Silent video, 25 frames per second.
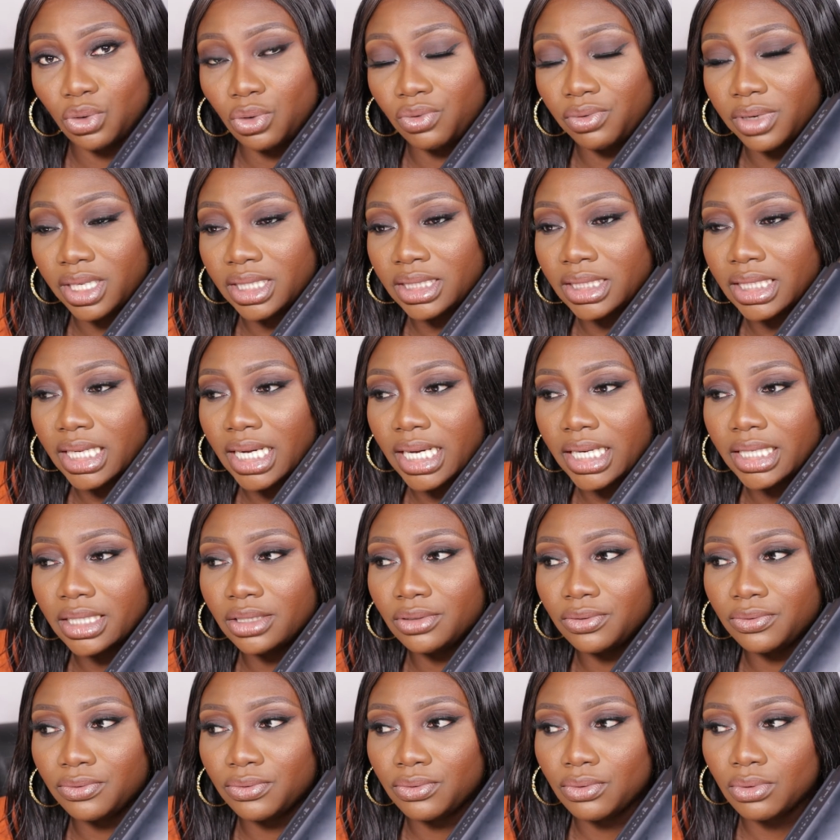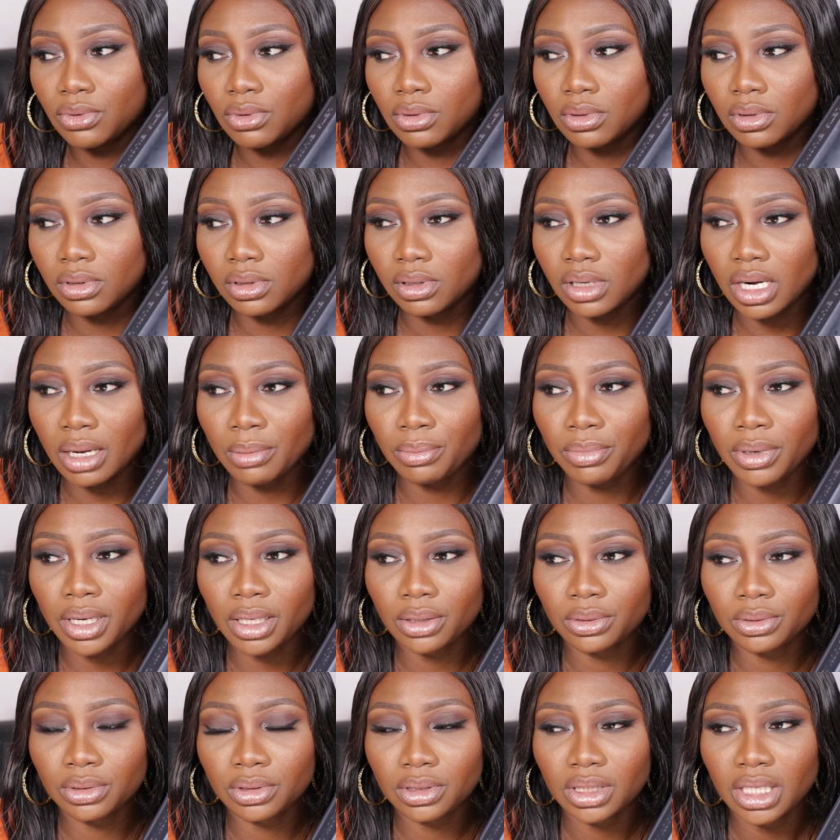overnight for
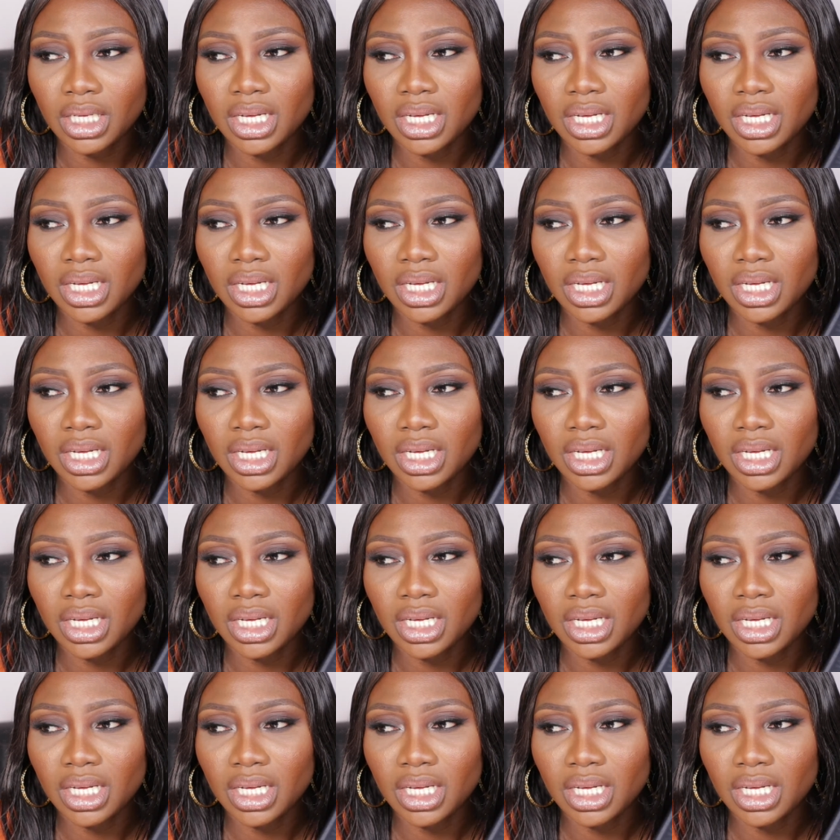about,